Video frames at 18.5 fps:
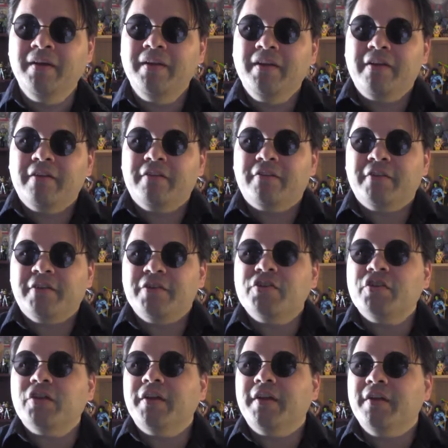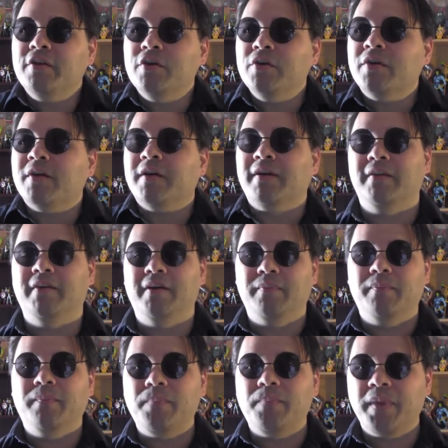Essentially nuking
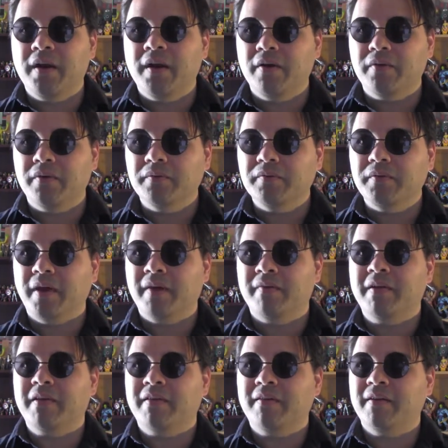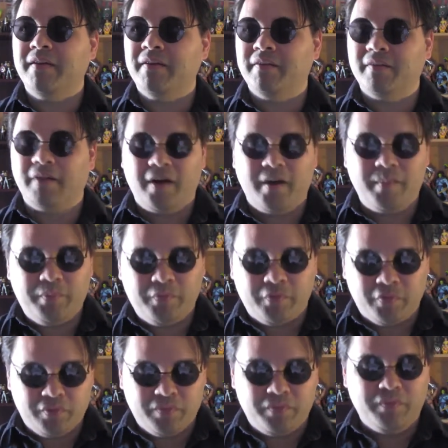them, everything up
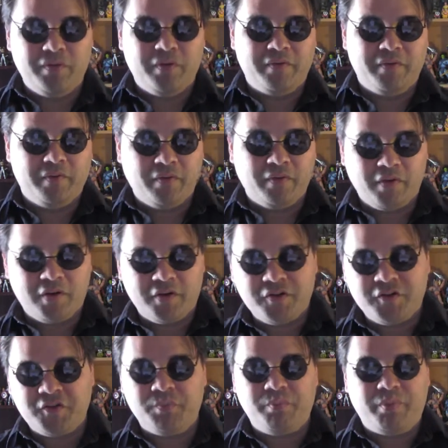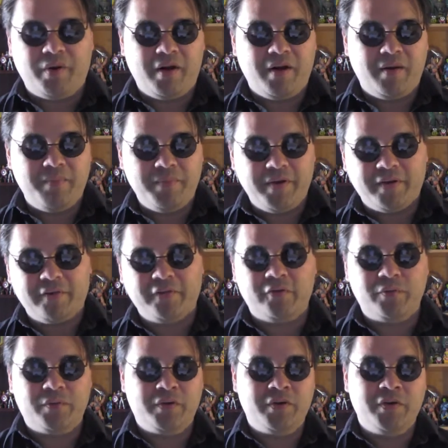to the largest bomb next
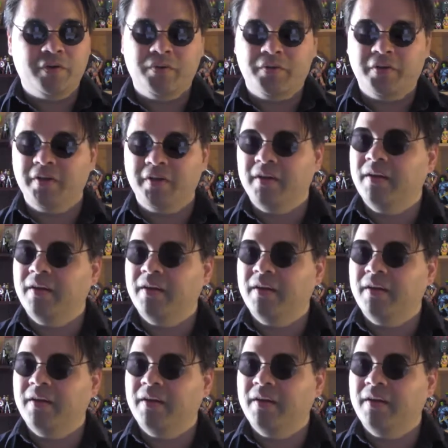to a nuke.